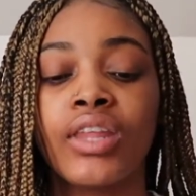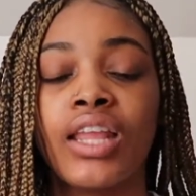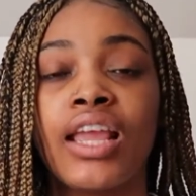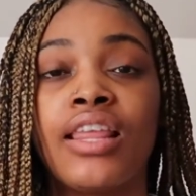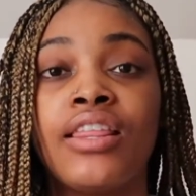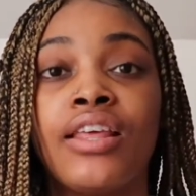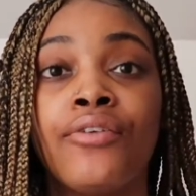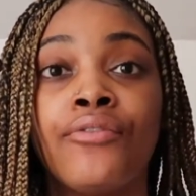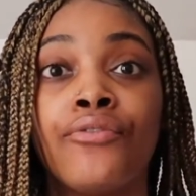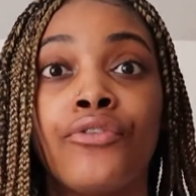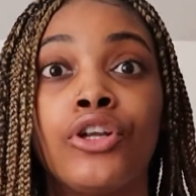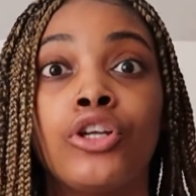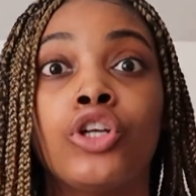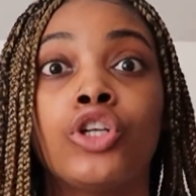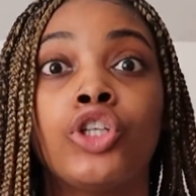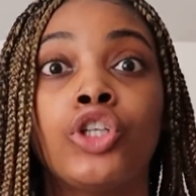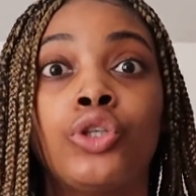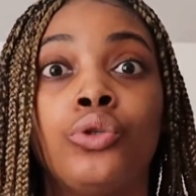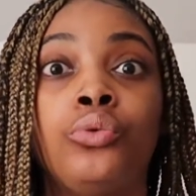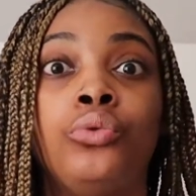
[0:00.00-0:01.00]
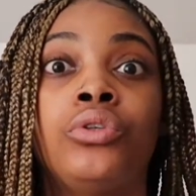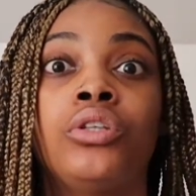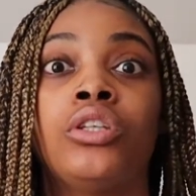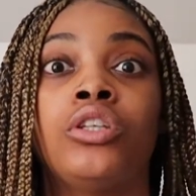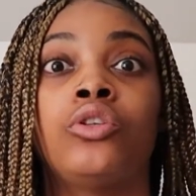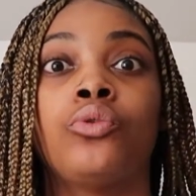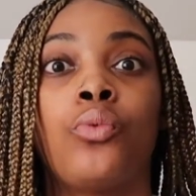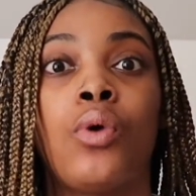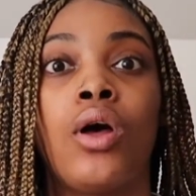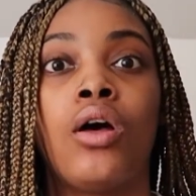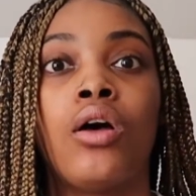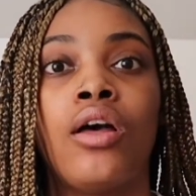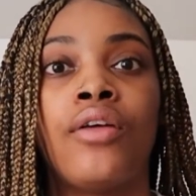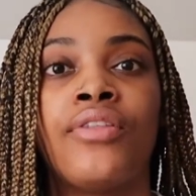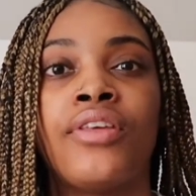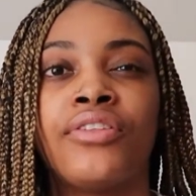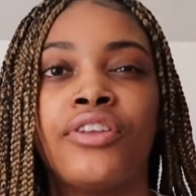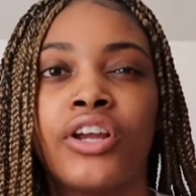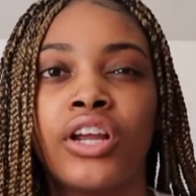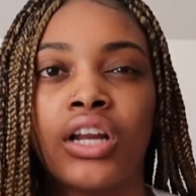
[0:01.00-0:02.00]
and then for your shoes as well, and
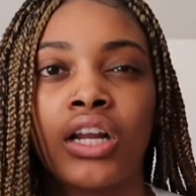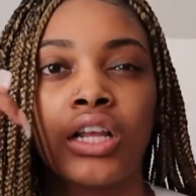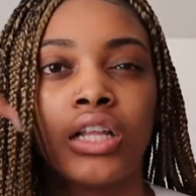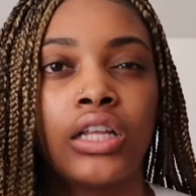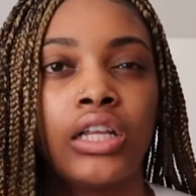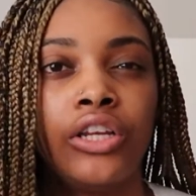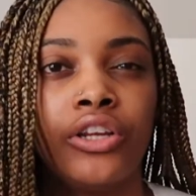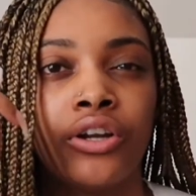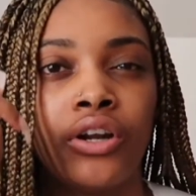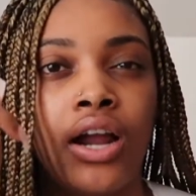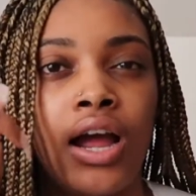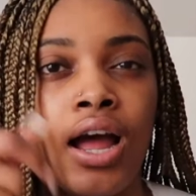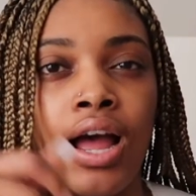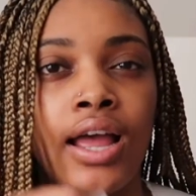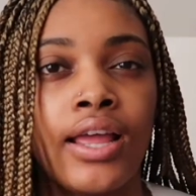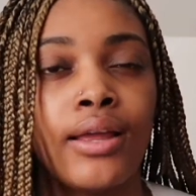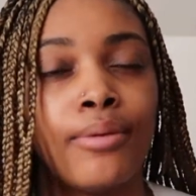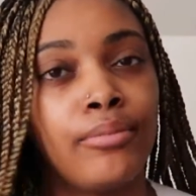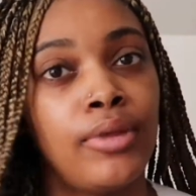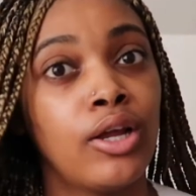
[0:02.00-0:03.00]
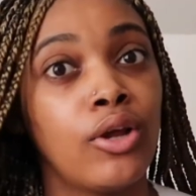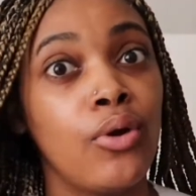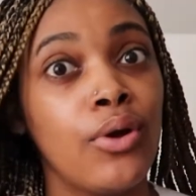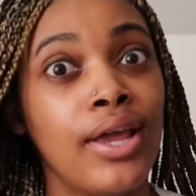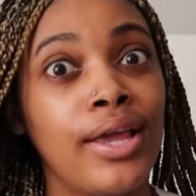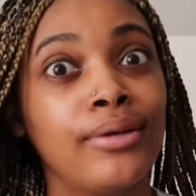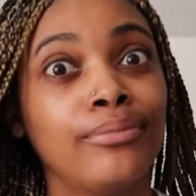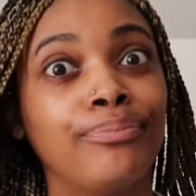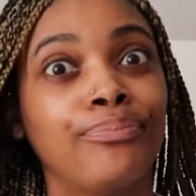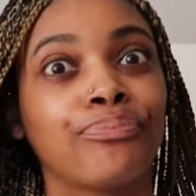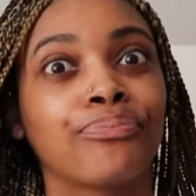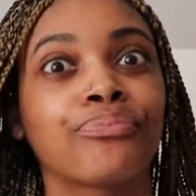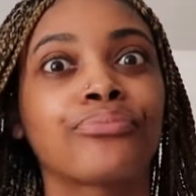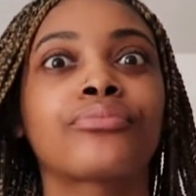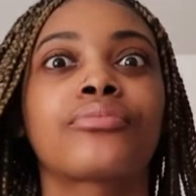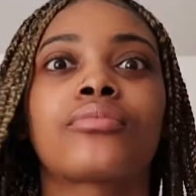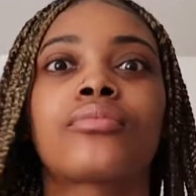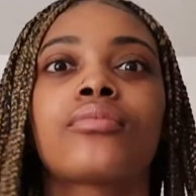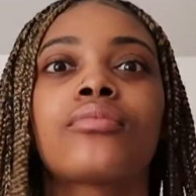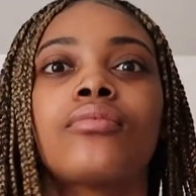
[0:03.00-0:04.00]
then they're gonna clean your eye. I'm like, okay.
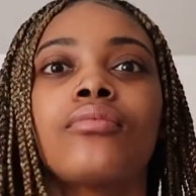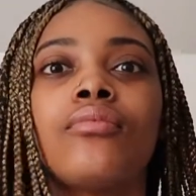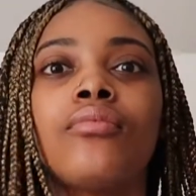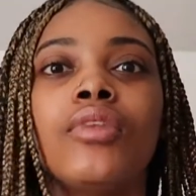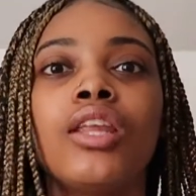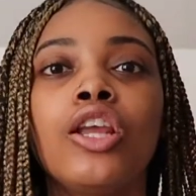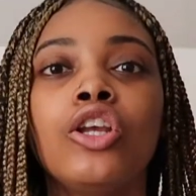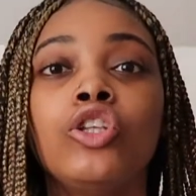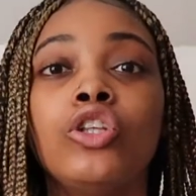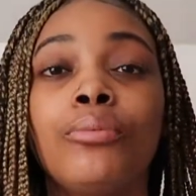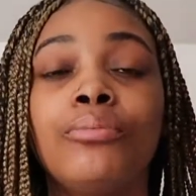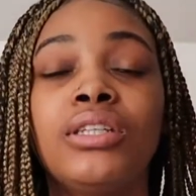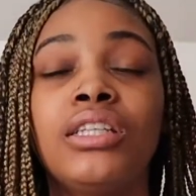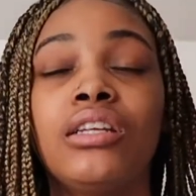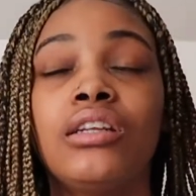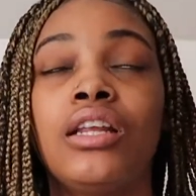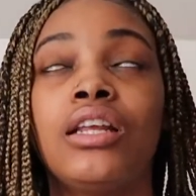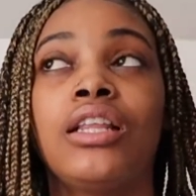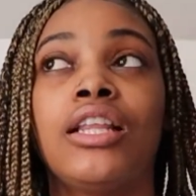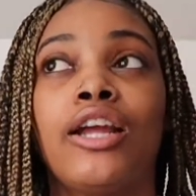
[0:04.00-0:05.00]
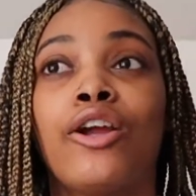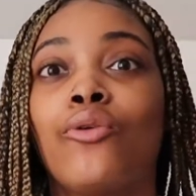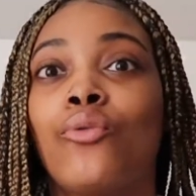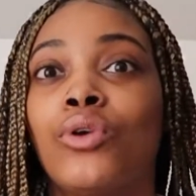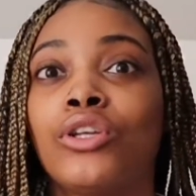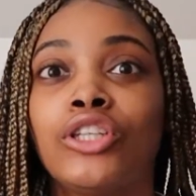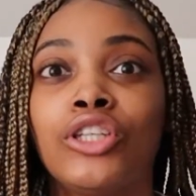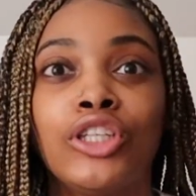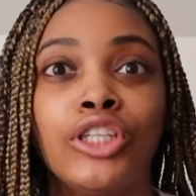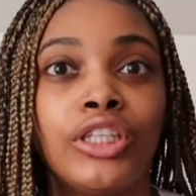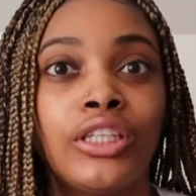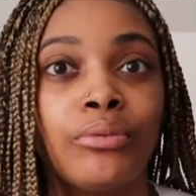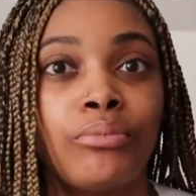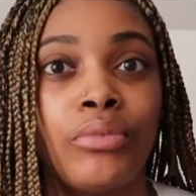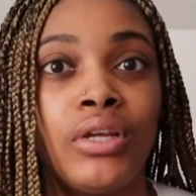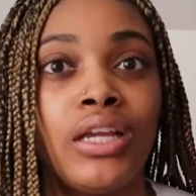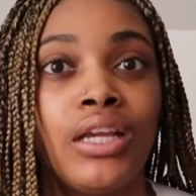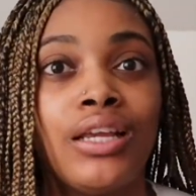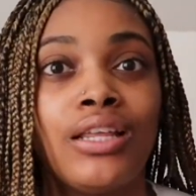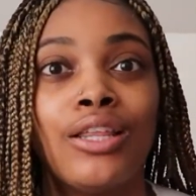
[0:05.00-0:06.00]
So I'm sitting there. It wasn't just
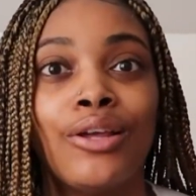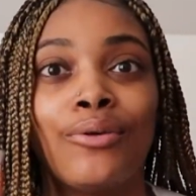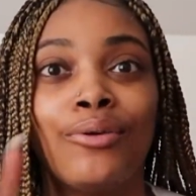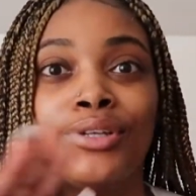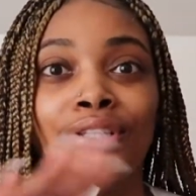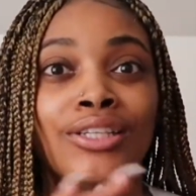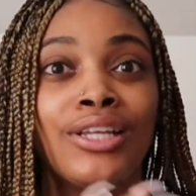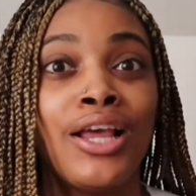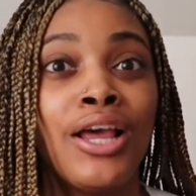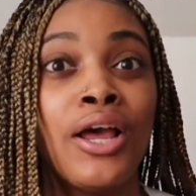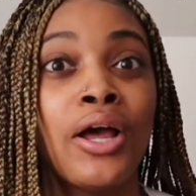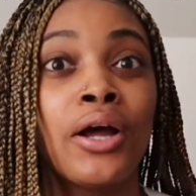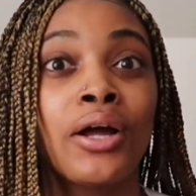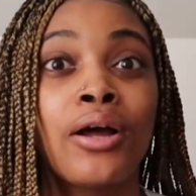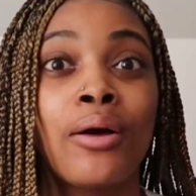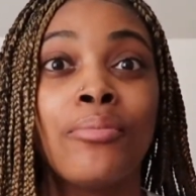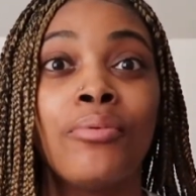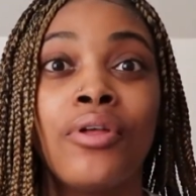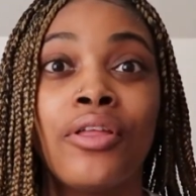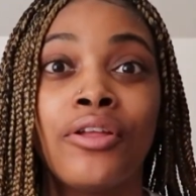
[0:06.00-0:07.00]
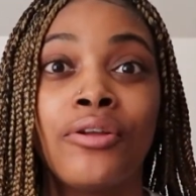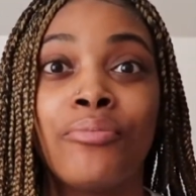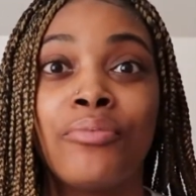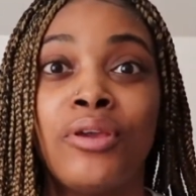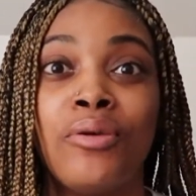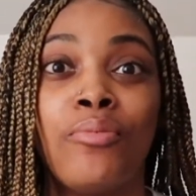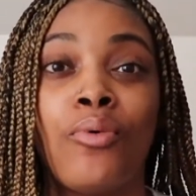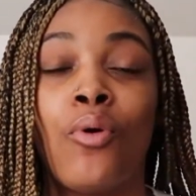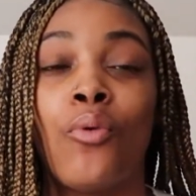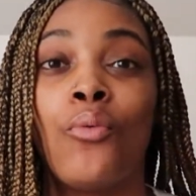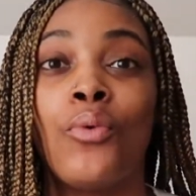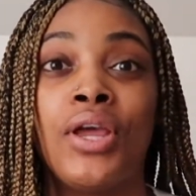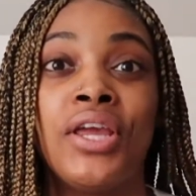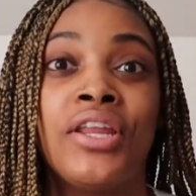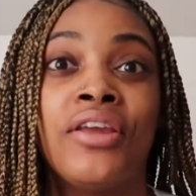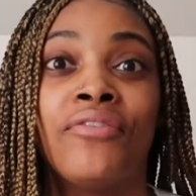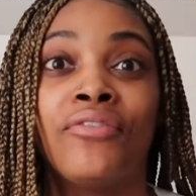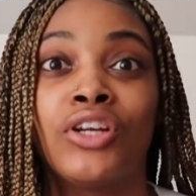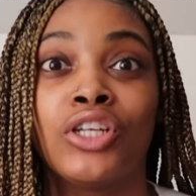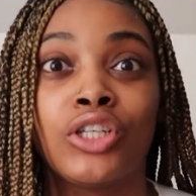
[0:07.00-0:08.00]
me, there was a couple other people
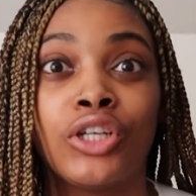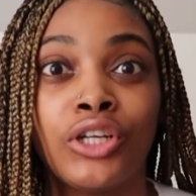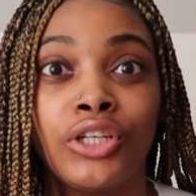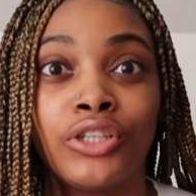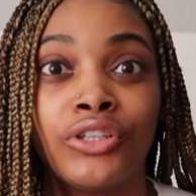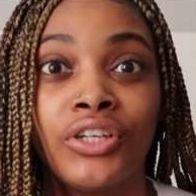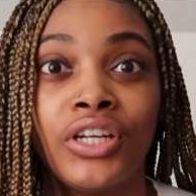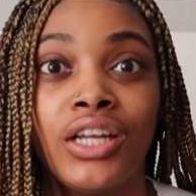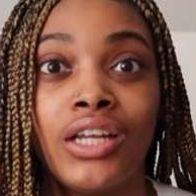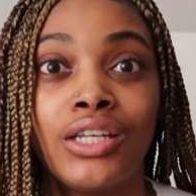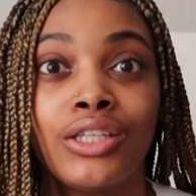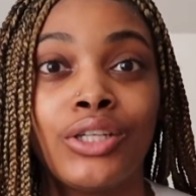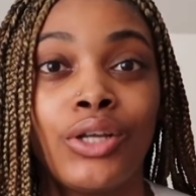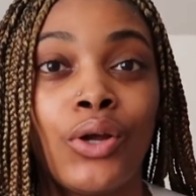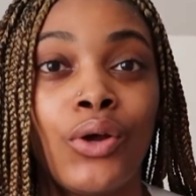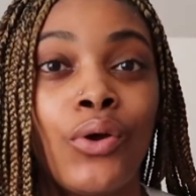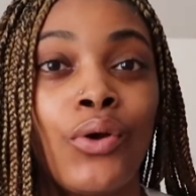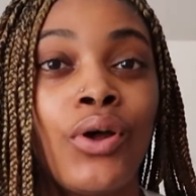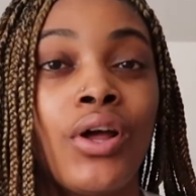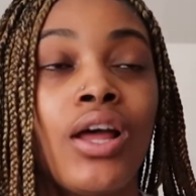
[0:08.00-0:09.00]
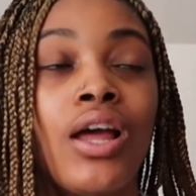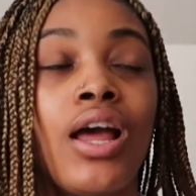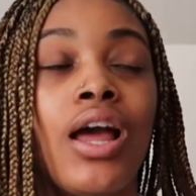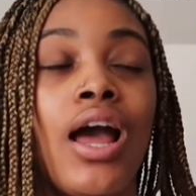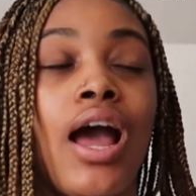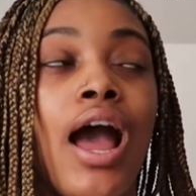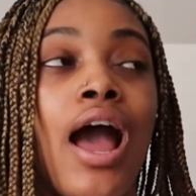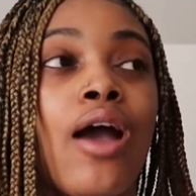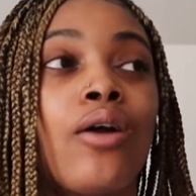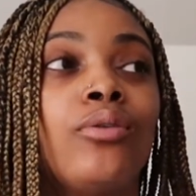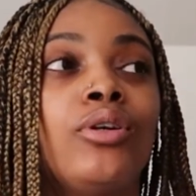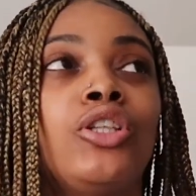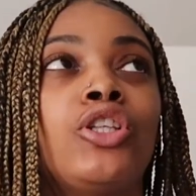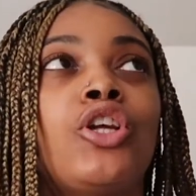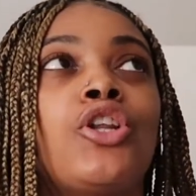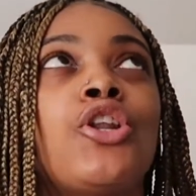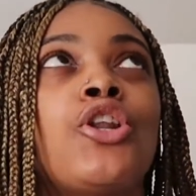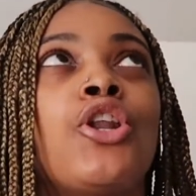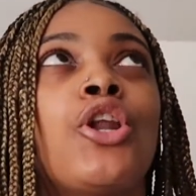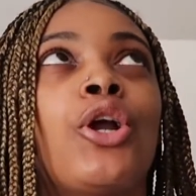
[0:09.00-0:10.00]
waiting for surgery. So I was
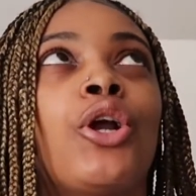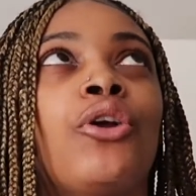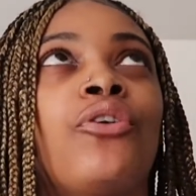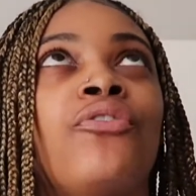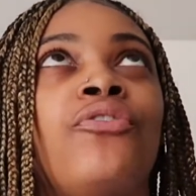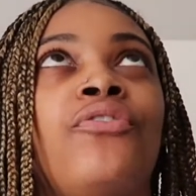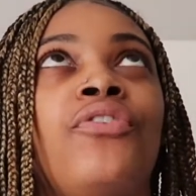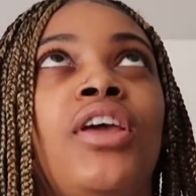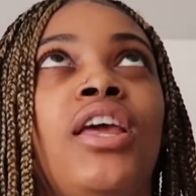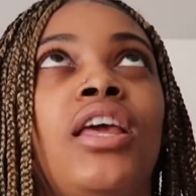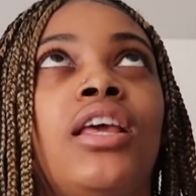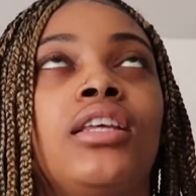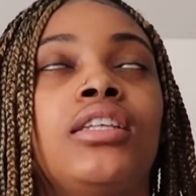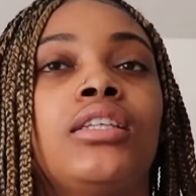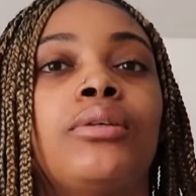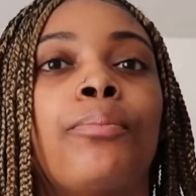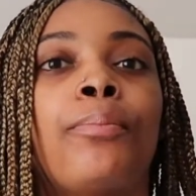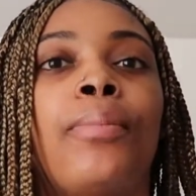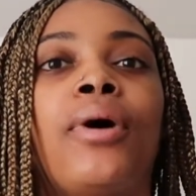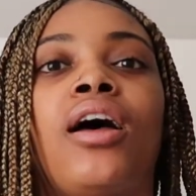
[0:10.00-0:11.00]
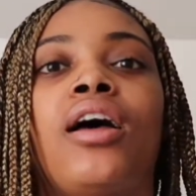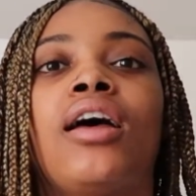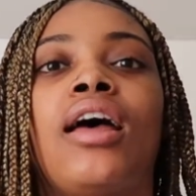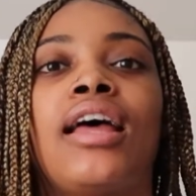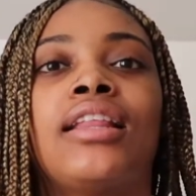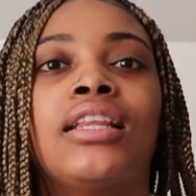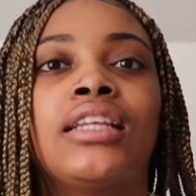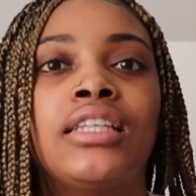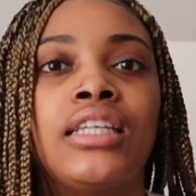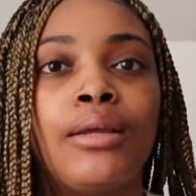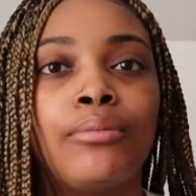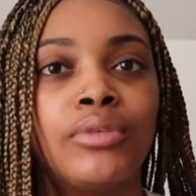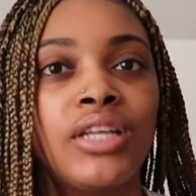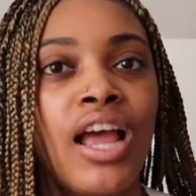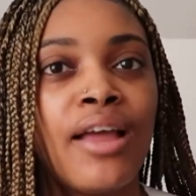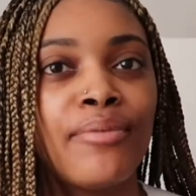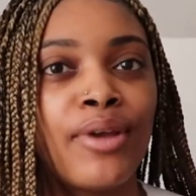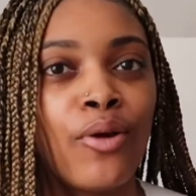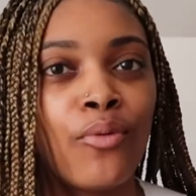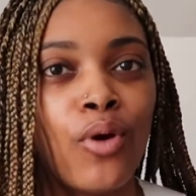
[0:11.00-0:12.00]
nervous, but at the same
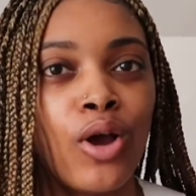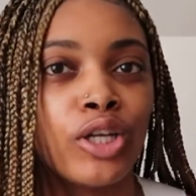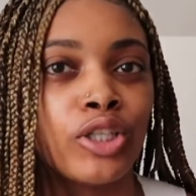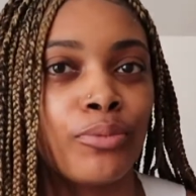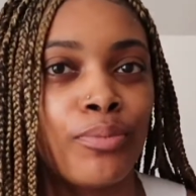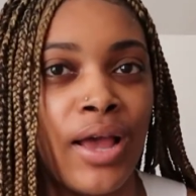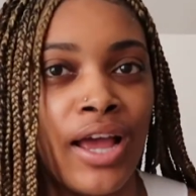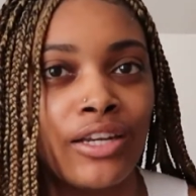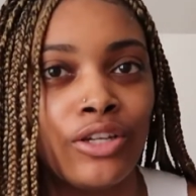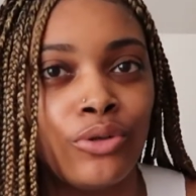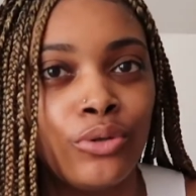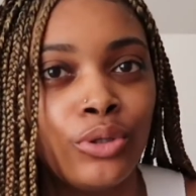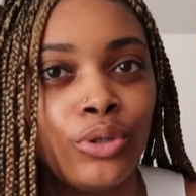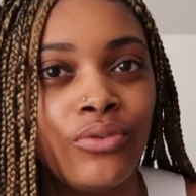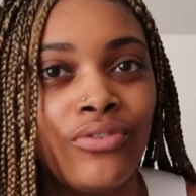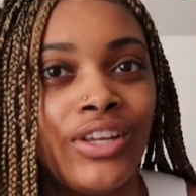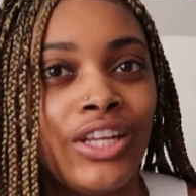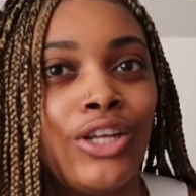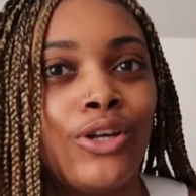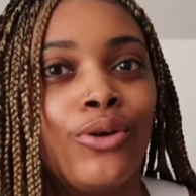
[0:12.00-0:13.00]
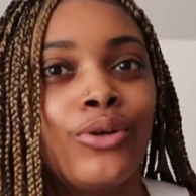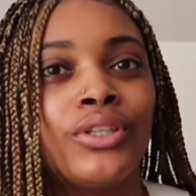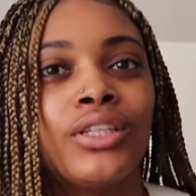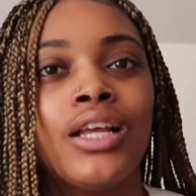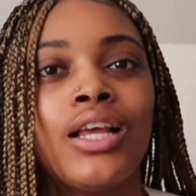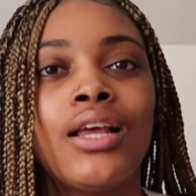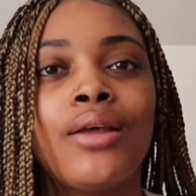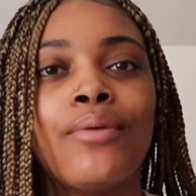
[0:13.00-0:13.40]
time I watched mad YouTube videos